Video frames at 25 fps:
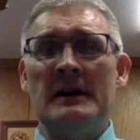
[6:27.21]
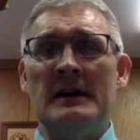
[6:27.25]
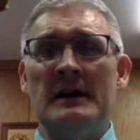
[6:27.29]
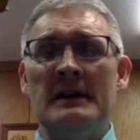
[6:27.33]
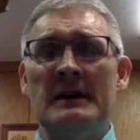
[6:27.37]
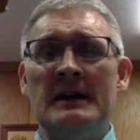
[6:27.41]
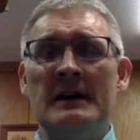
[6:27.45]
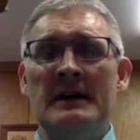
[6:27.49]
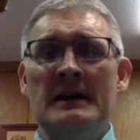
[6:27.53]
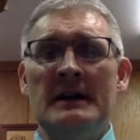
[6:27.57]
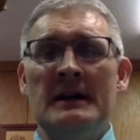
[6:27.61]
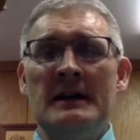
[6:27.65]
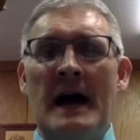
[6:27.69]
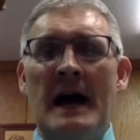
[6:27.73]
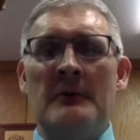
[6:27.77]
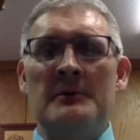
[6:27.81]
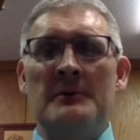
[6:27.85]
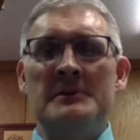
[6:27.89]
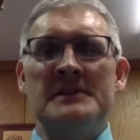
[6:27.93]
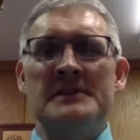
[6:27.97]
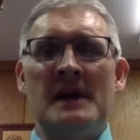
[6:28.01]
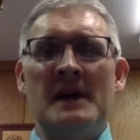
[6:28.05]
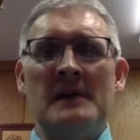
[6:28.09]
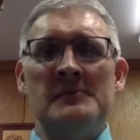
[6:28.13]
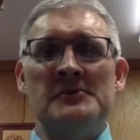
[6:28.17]
And I would
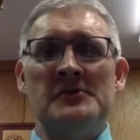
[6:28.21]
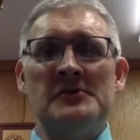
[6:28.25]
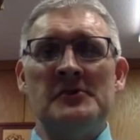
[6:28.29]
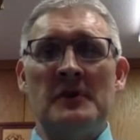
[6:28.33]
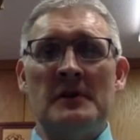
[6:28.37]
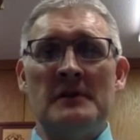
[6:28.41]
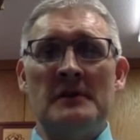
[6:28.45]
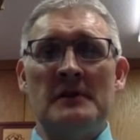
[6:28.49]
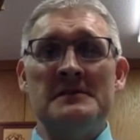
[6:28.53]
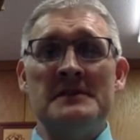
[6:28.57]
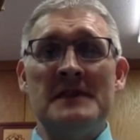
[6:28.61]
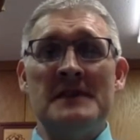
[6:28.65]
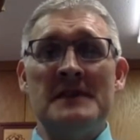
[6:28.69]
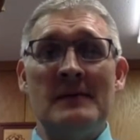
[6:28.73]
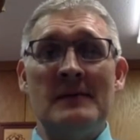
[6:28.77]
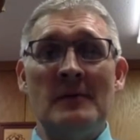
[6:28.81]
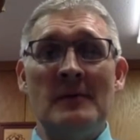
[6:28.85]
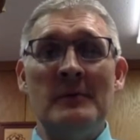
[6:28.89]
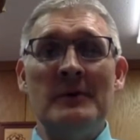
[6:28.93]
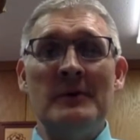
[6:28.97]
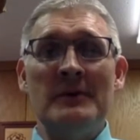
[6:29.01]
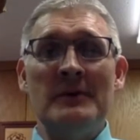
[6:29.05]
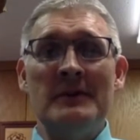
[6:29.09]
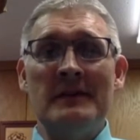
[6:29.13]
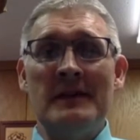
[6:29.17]
stop short of saying we're
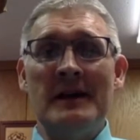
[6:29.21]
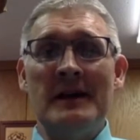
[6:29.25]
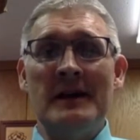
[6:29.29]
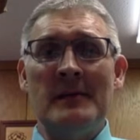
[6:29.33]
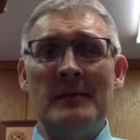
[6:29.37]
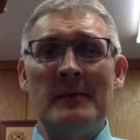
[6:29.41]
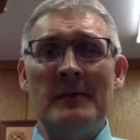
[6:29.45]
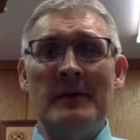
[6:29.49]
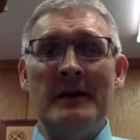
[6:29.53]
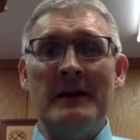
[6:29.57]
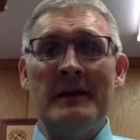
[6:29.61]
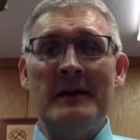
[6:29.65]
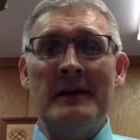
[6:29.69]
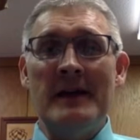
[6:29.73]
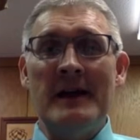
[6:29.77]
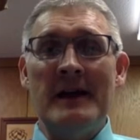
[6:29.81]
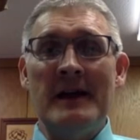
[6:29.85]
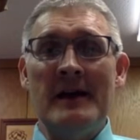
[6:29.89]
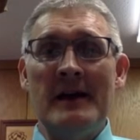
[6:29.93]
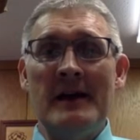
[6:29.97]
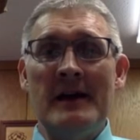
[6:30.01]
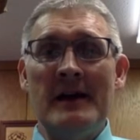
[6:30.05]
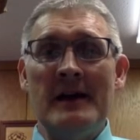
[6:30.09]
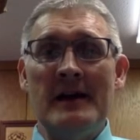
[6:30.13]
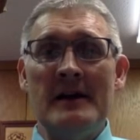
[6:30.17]
building the airplane in the
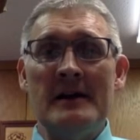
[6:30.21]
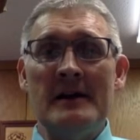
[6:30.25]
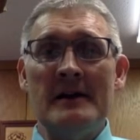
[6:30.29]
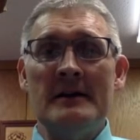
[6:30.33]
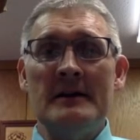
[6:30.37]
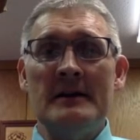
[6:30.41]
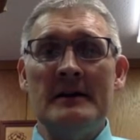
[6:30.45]
air here.